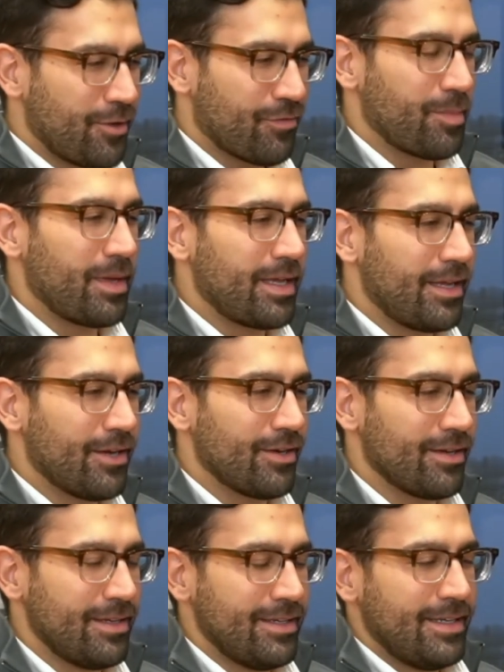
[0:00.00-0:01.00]
you for being
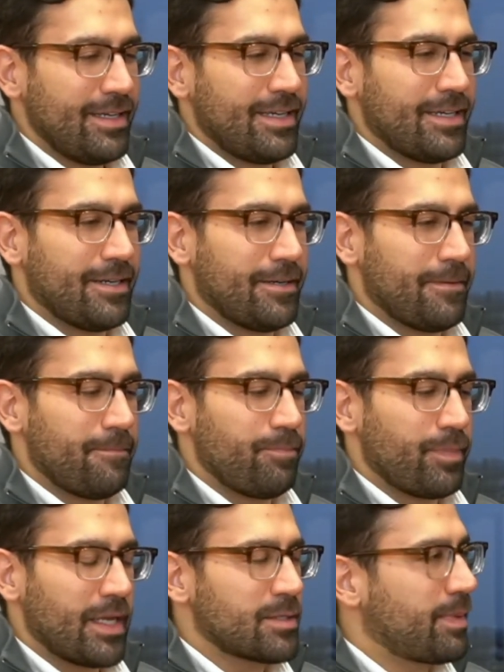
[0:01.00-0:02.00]
here,
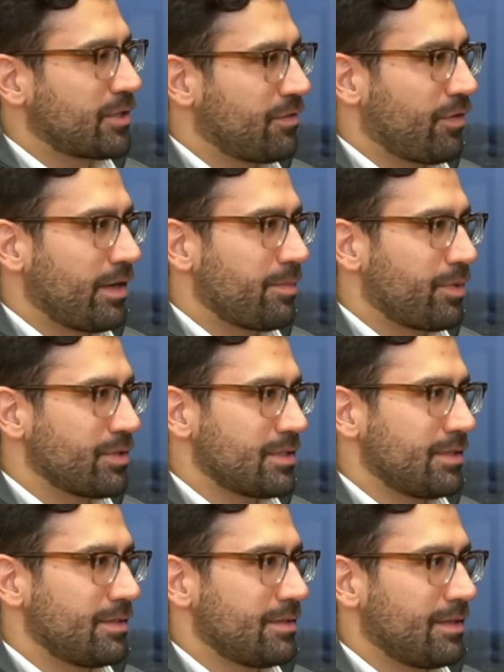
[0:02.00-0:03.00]
especially for an
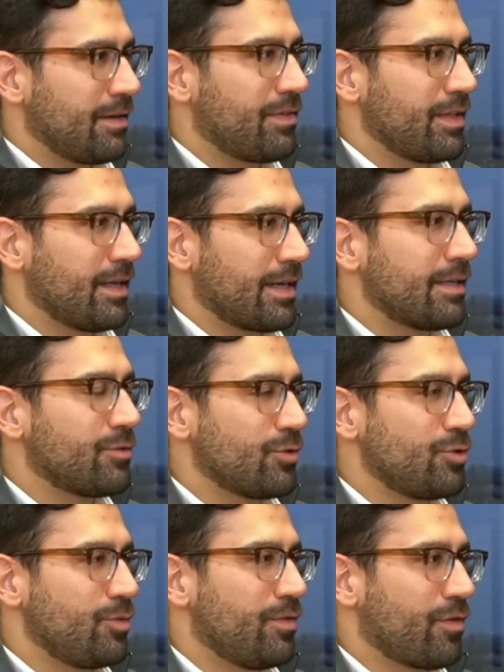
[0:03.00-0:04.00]
in-person. I feel like I
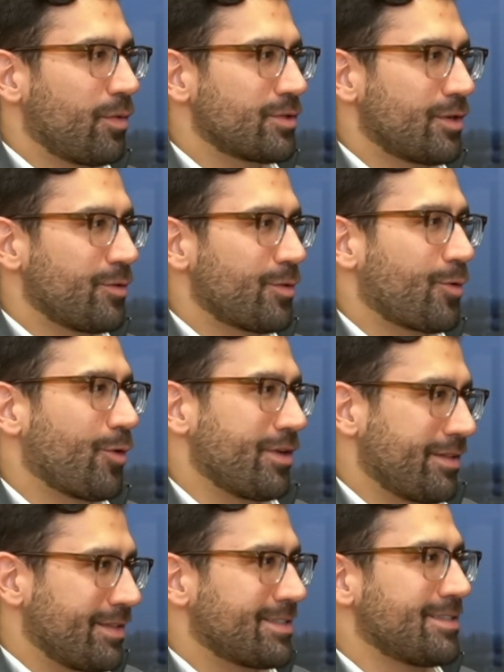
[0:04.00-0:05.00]
told you before we started
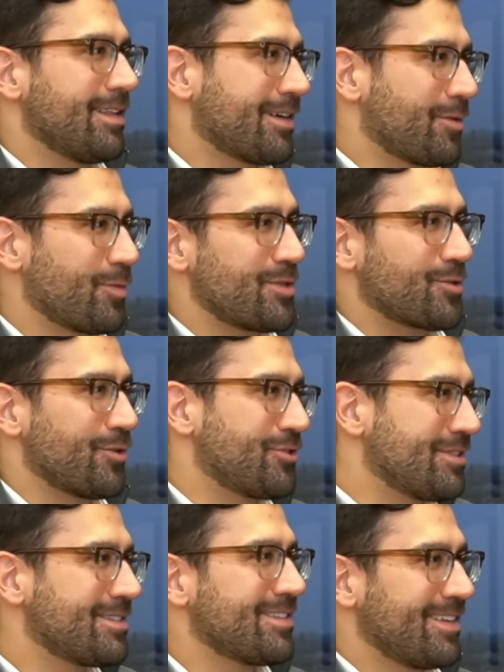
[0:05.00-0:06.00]
recording, this is like a
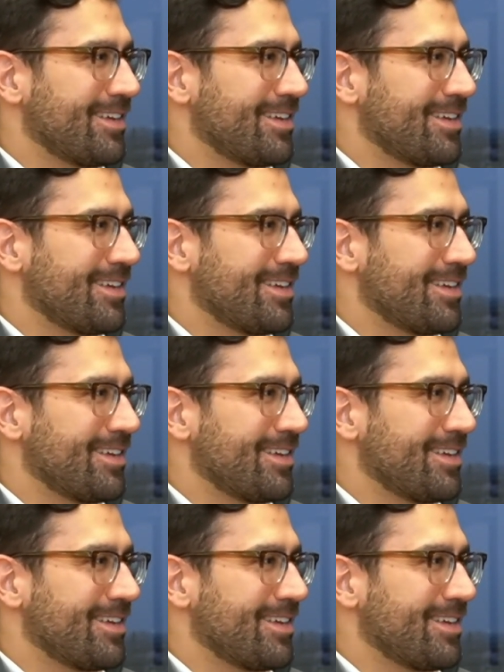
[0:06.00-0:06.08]
resurgence